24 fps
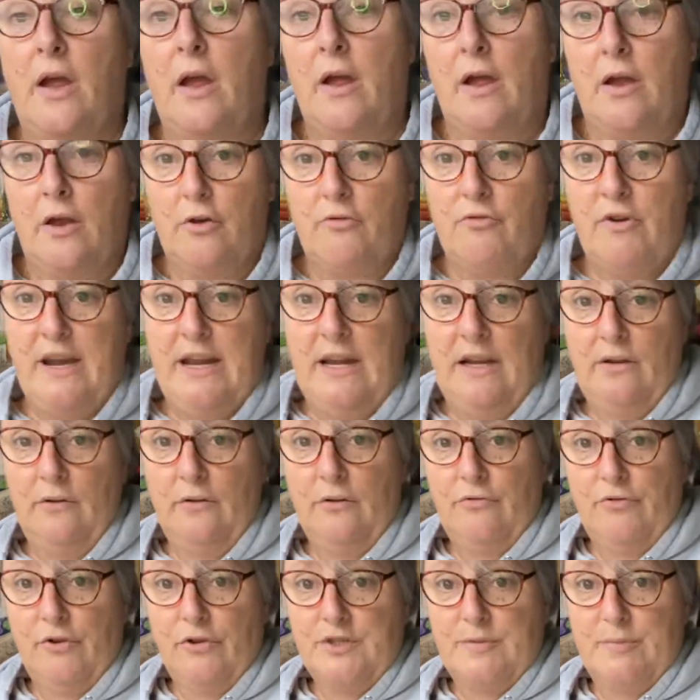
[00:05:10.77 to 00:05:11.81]
great little
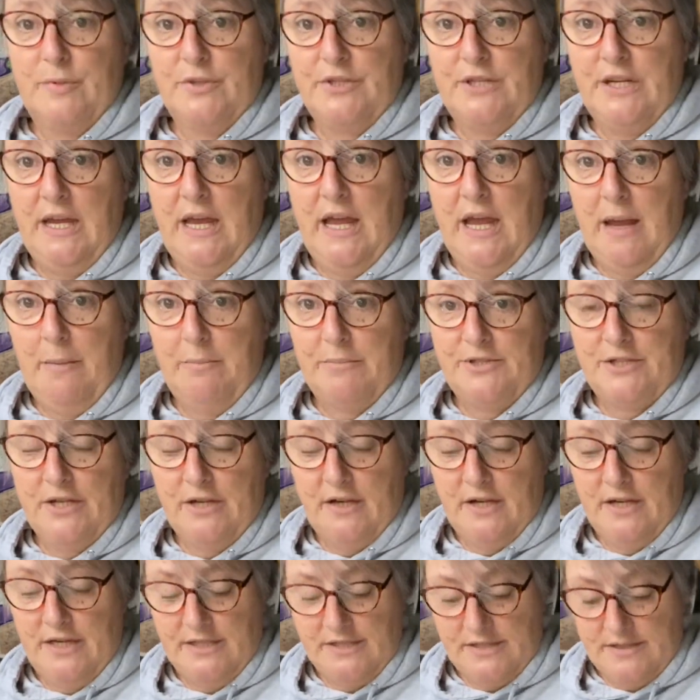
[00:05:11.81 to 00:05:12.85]
crossbody, hip
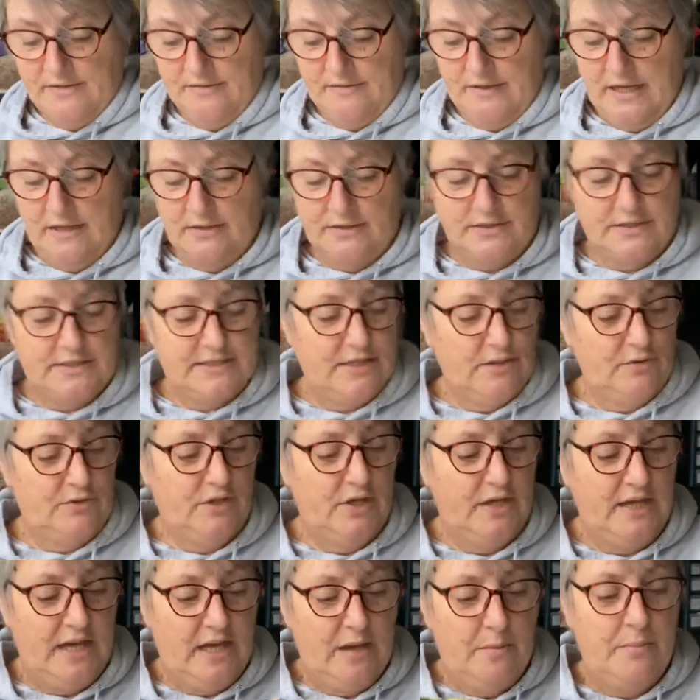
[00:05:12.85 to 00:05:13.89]
sized to sit on
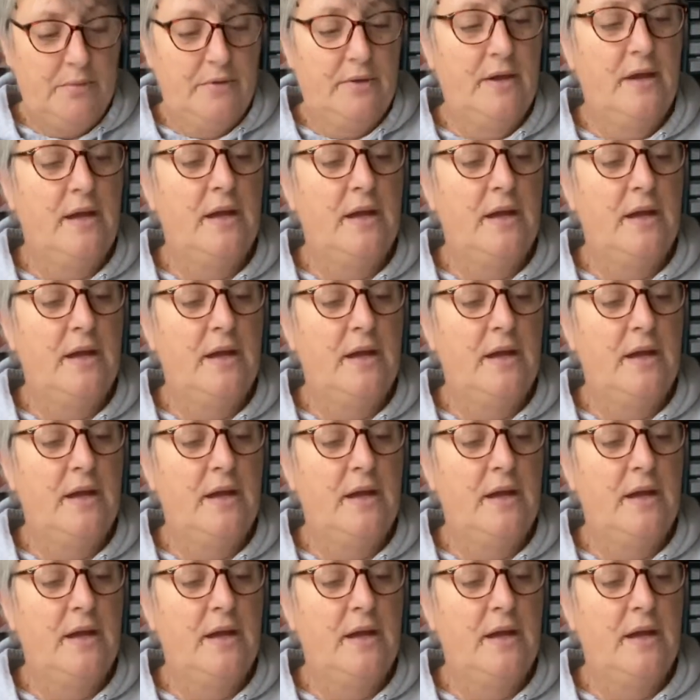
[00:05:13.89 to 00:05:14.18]
your hip.